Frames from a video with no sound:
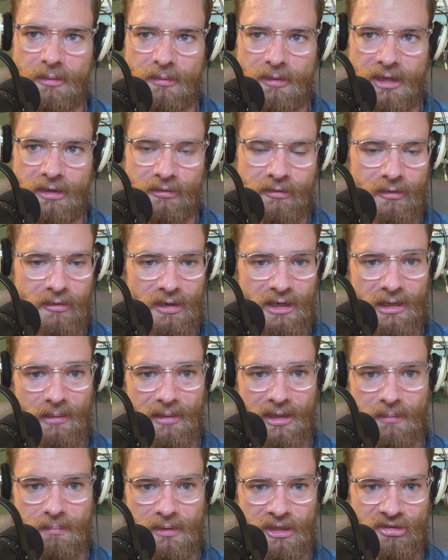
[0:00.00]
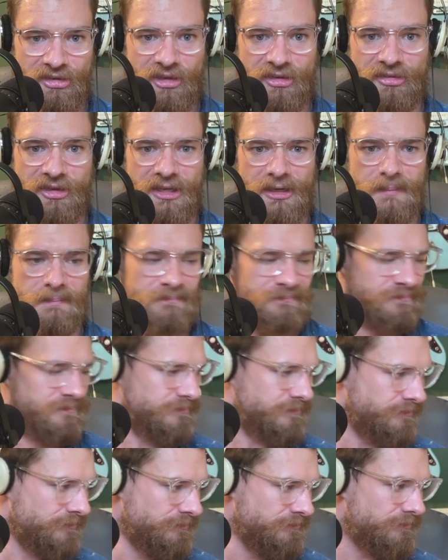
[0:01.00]
Instagram at BJJ
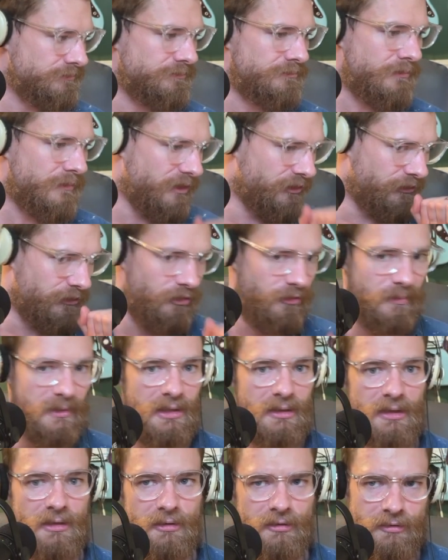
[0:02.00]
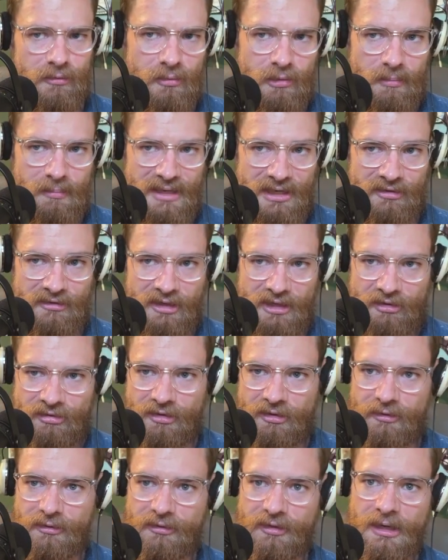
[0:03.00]
excuse me, underscore
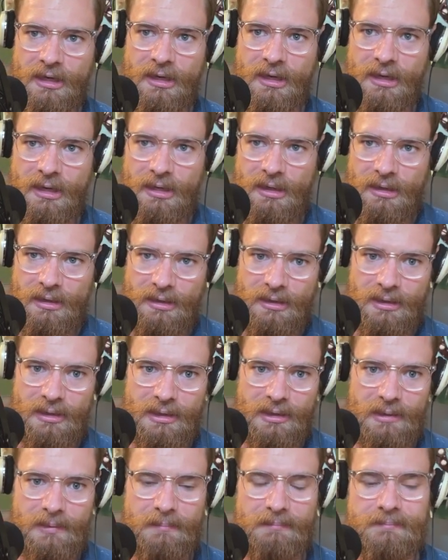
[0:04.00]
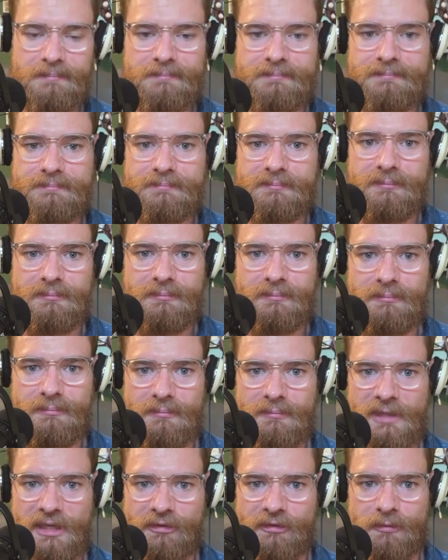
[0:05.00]
meditations. Um,
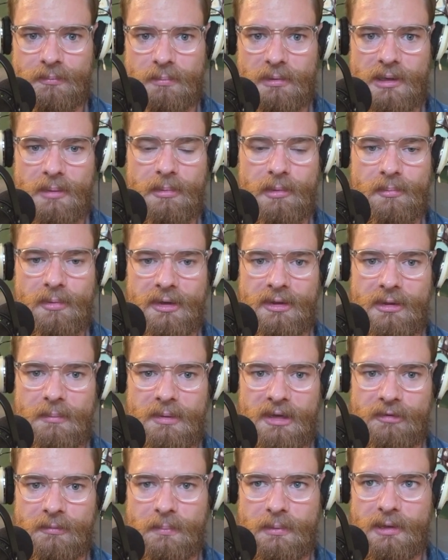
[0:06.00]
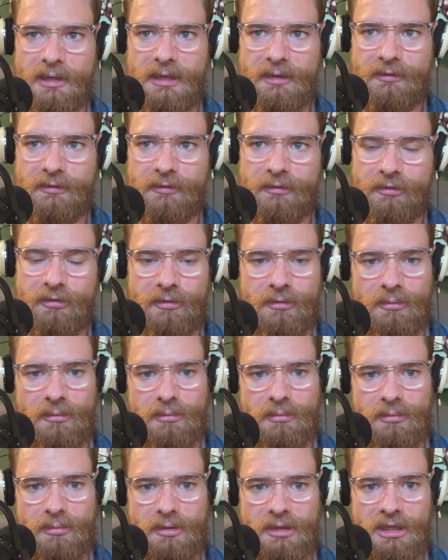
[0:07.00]
that's probably the best place
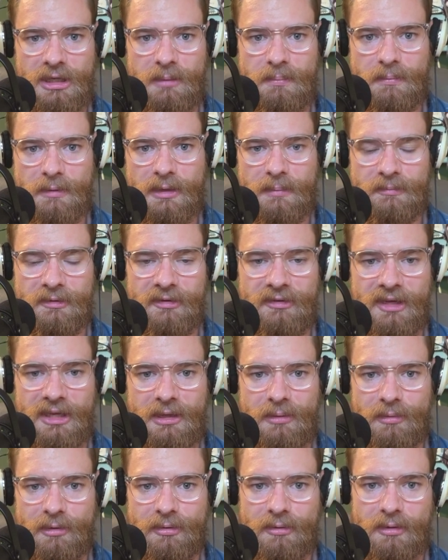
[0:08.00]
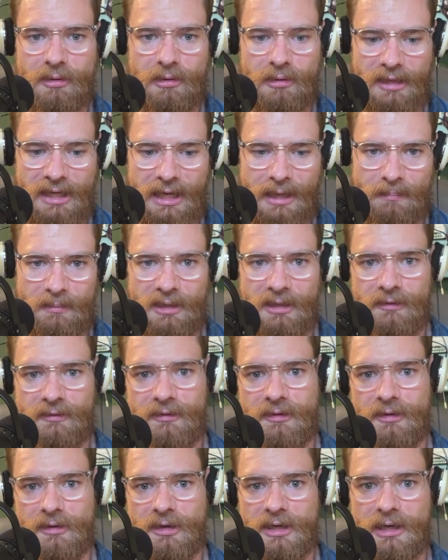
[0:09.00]
to keep up to date with all happenings
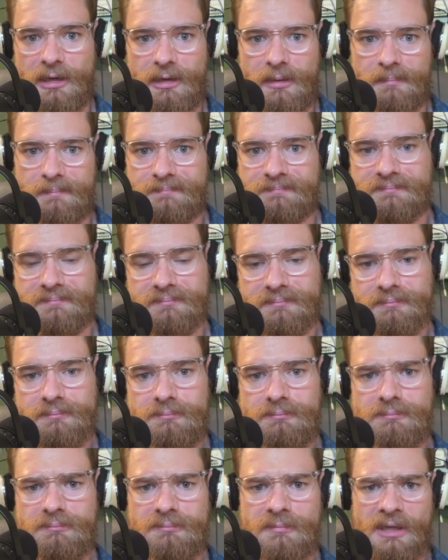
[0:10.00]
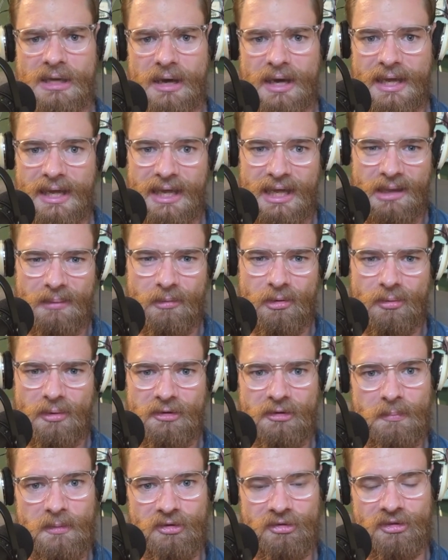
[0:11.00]
here. Um, I am going
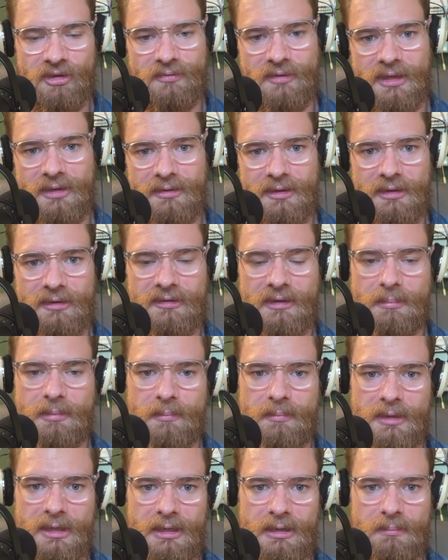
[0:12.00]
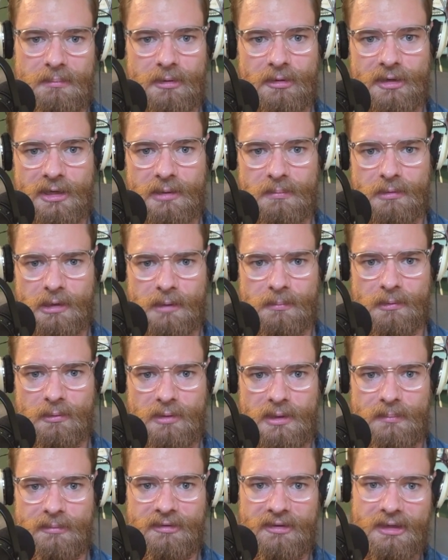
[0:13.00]
to be shifting things up a bit and building a proper
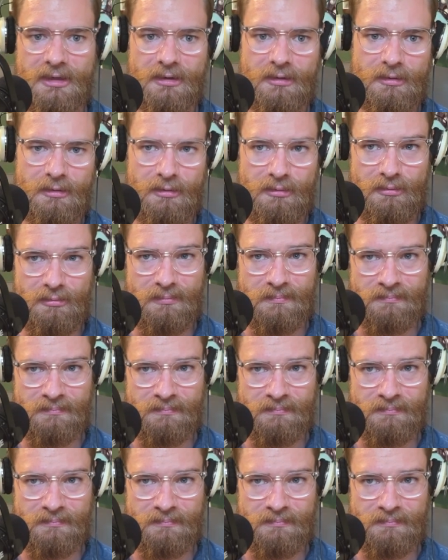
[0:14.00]
website in the new